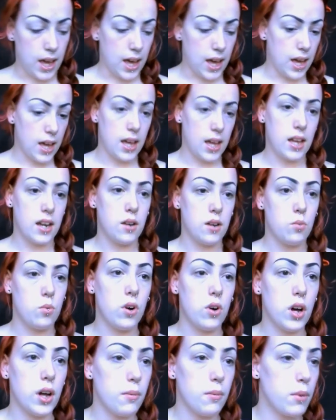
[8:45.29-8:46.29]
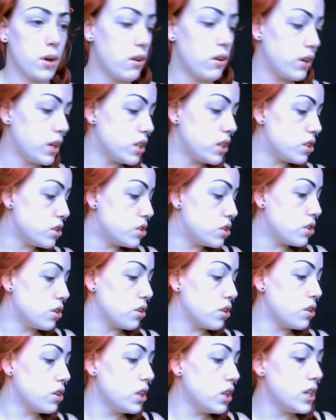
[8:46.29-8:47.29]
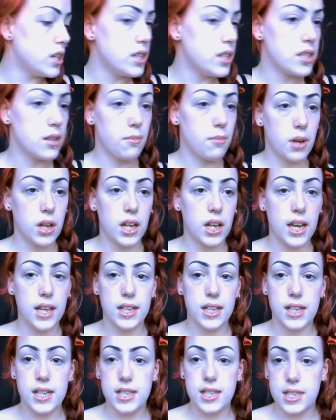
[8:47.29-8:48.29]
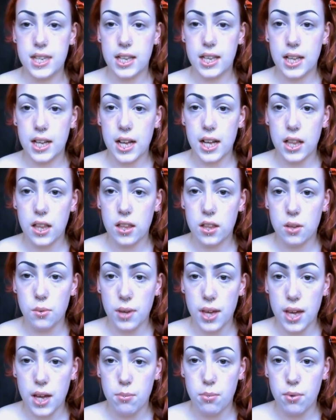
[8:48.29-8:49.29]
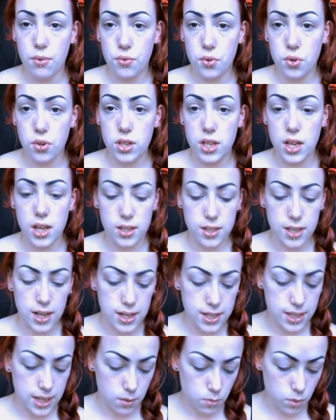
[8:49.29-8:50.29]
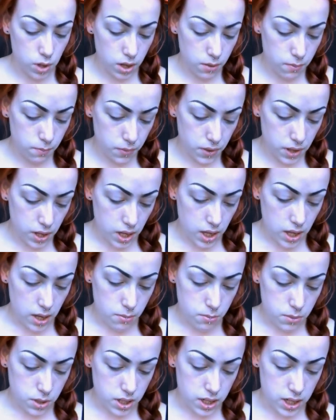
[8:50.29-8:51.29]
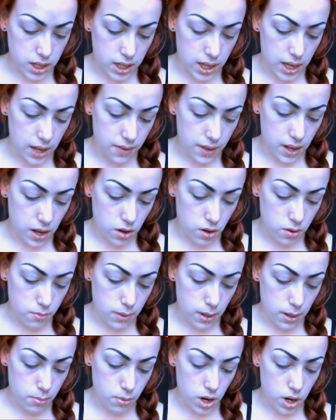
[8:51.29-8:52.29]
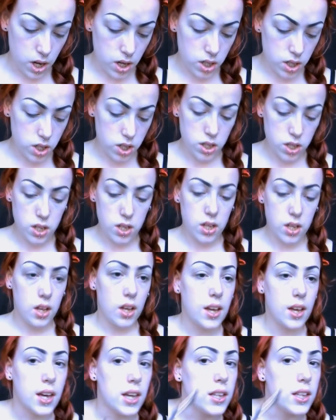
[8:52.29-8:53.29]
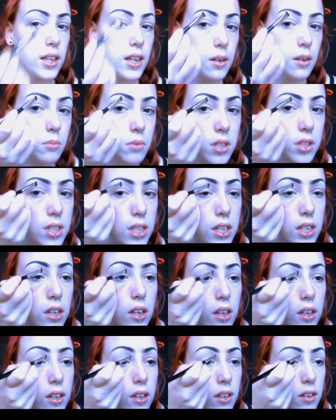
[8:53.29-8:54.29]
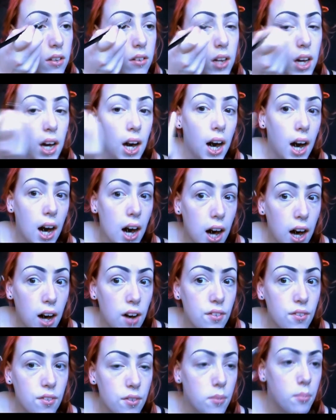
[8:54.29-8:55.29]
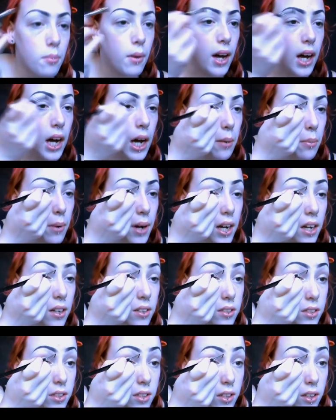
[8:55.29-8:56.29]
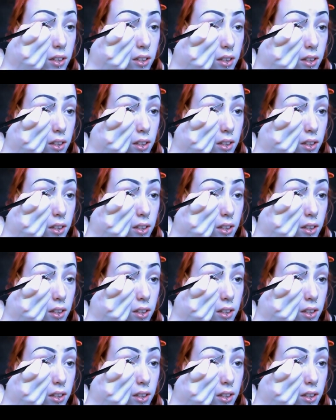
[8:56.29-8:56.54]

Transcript: And what I'm going to do is I'm going to get the concealer colour that we had before, the exact same one. I'm just going to get that on my brush, and then I'm just going to carve my eyebrows.